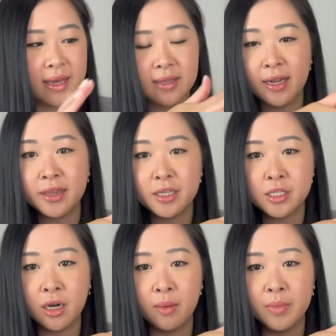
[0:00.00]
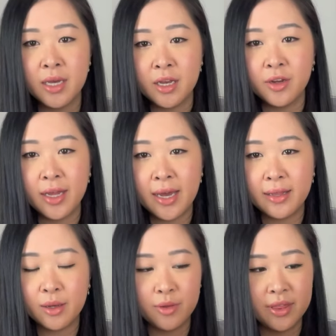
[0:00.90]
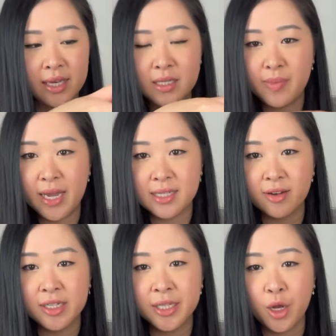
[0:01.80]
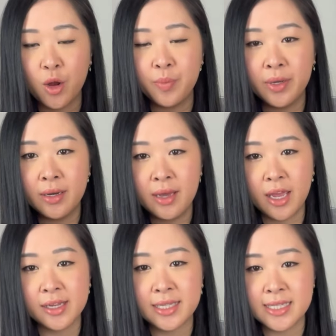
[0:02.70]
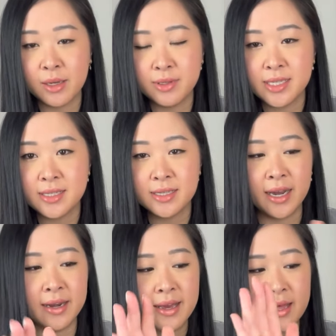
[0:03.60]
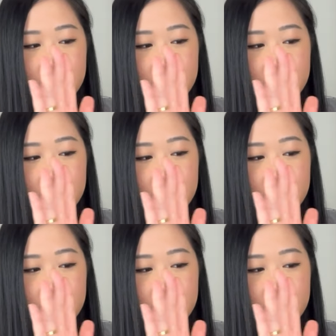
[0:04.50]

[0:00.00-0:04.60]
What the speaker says: And then at the top, you know how like with these bags they're actually open and you can see what's inside,